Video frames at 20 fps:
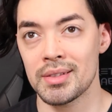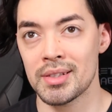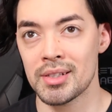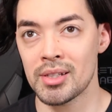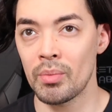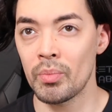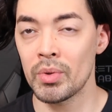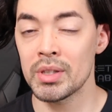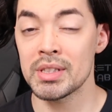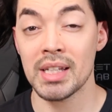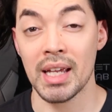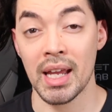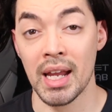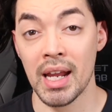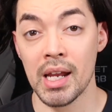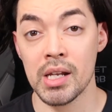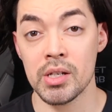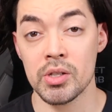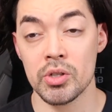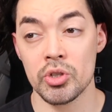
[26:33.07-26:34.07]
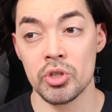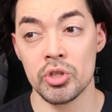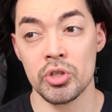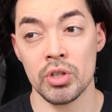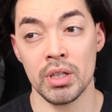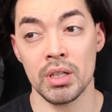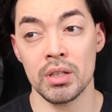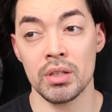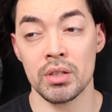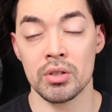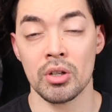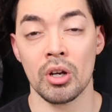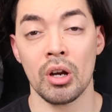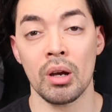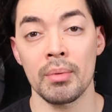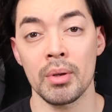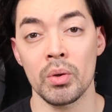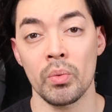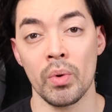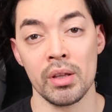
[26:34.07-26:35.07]
someone's age shouldn't
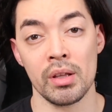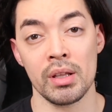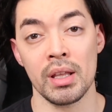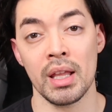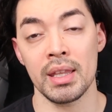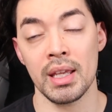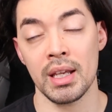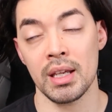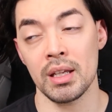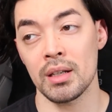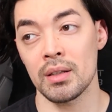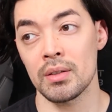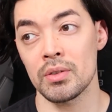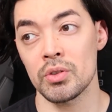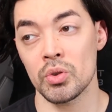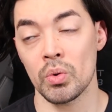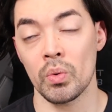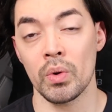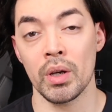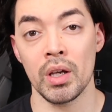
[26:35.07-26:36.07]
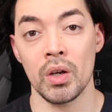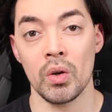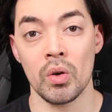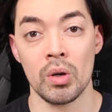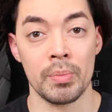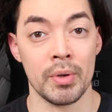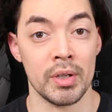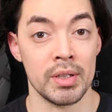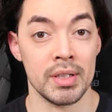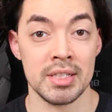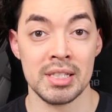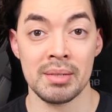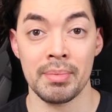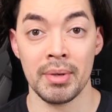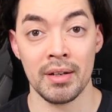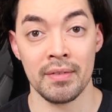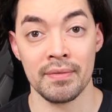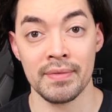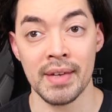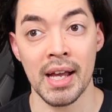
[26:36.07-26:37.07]
determine whether or not they can enjoy or
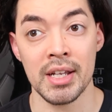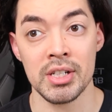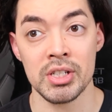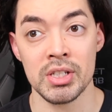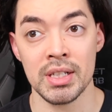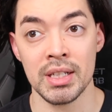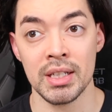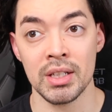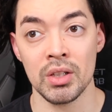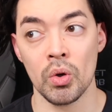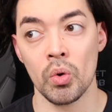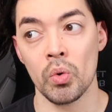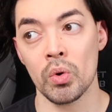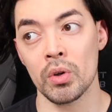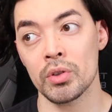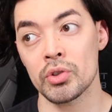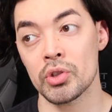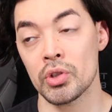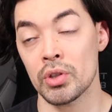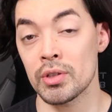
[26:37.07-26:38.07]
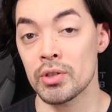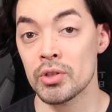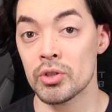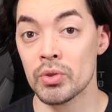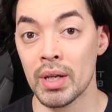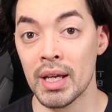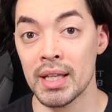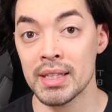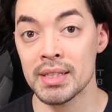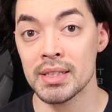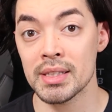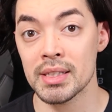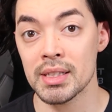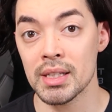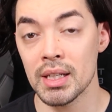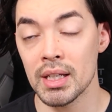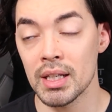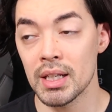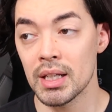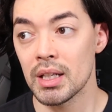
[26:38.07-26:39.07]
participate in fashion or certain
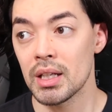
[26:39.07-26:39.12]
trends,